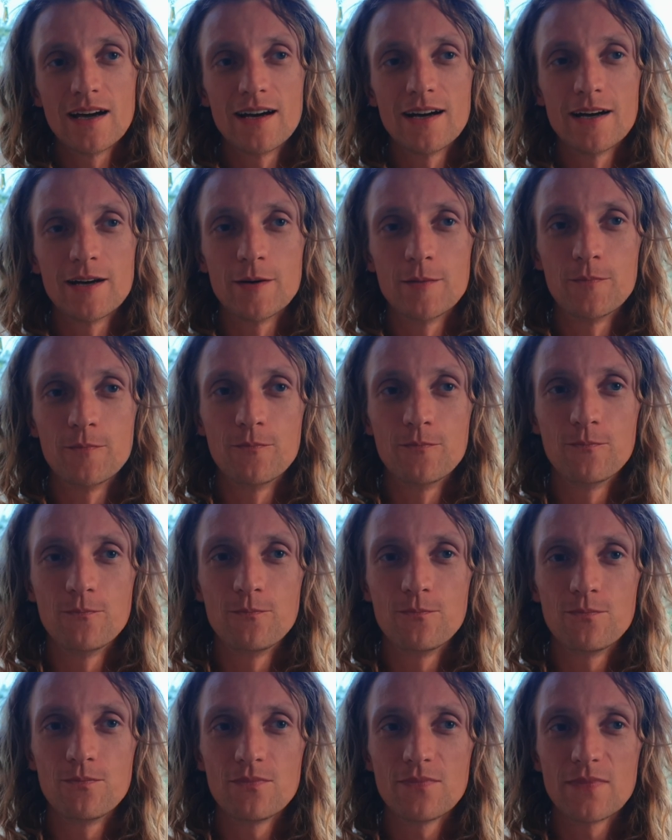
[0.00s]

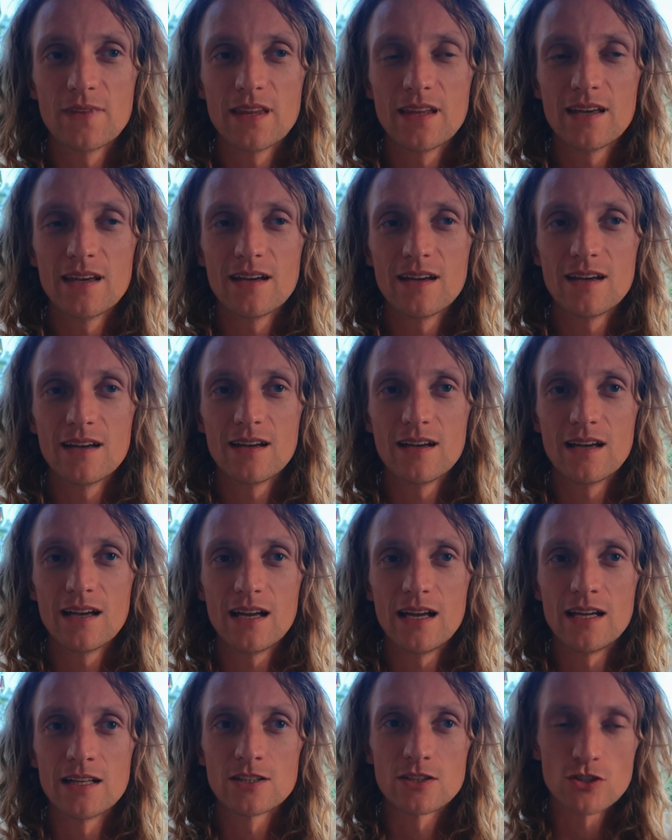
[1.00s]

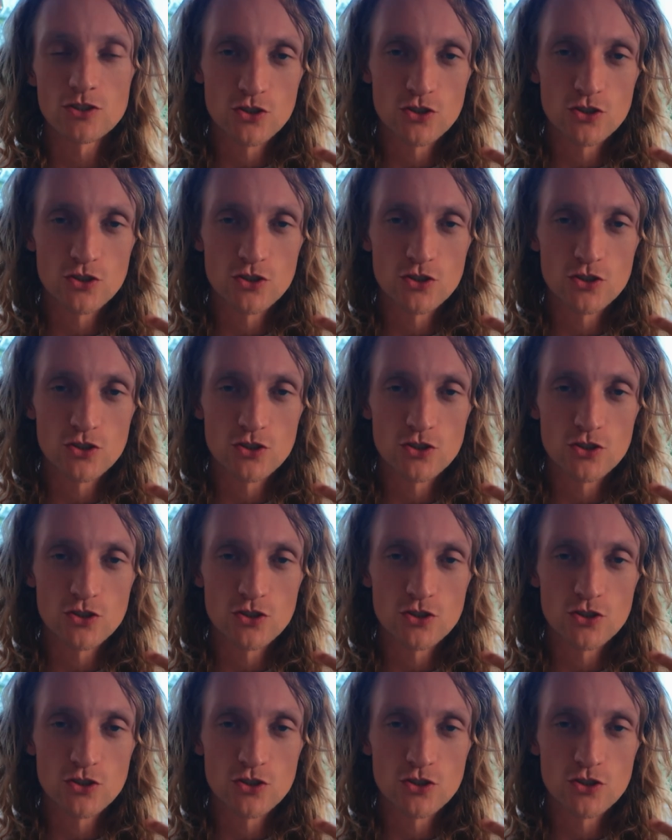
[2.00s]
And